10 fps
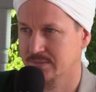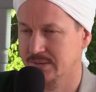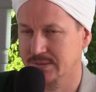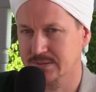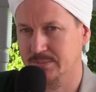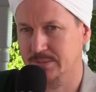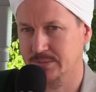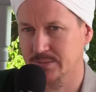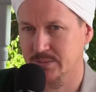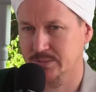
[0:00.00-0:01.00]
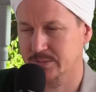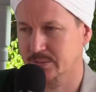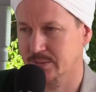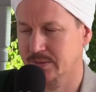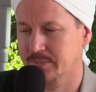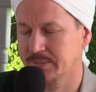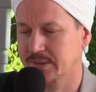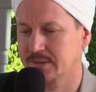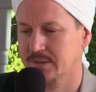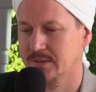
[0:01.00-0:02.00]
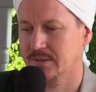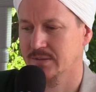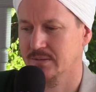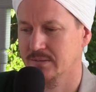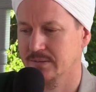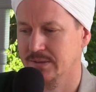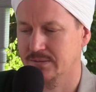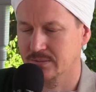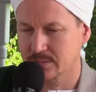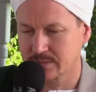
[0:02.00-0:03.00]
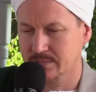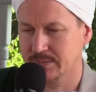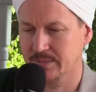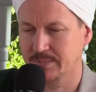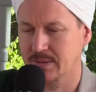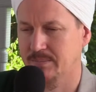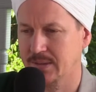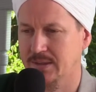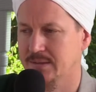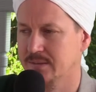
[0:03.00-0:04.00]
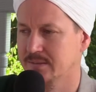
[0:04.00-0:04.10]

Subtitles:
It doesn't mean that you don't still learn, but it's ultimately about piety.